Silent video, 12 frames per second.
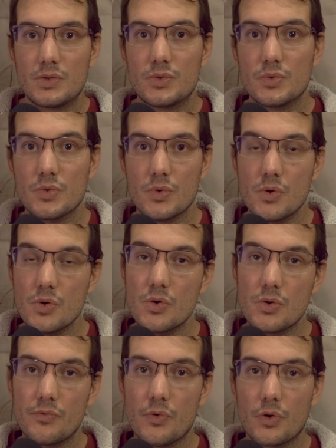to
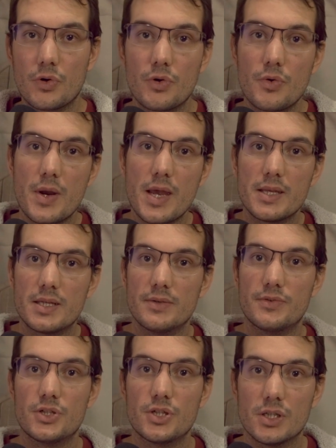look for creative
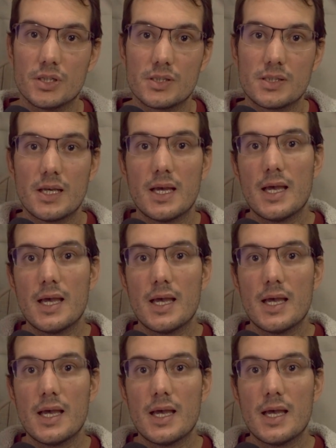shots